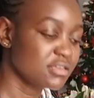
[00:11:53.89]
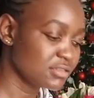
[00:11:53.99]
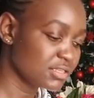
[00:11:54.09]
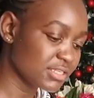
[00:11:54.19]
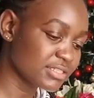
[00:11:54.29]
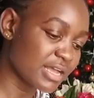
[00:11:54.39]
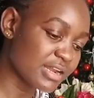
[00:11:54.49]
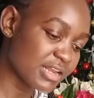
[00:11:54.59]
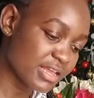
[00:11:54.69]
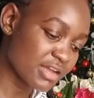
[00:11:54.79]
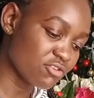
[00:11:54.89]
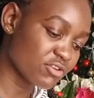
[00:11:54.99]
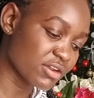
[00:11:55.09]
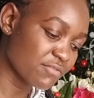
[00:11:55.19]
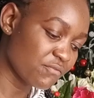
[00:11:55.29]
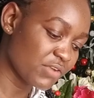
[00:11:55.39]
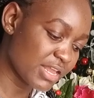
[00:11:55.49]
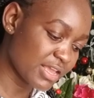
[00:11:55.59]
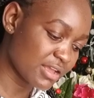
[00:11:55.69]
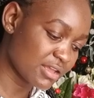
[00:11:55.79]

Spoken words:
This is a cling or fling,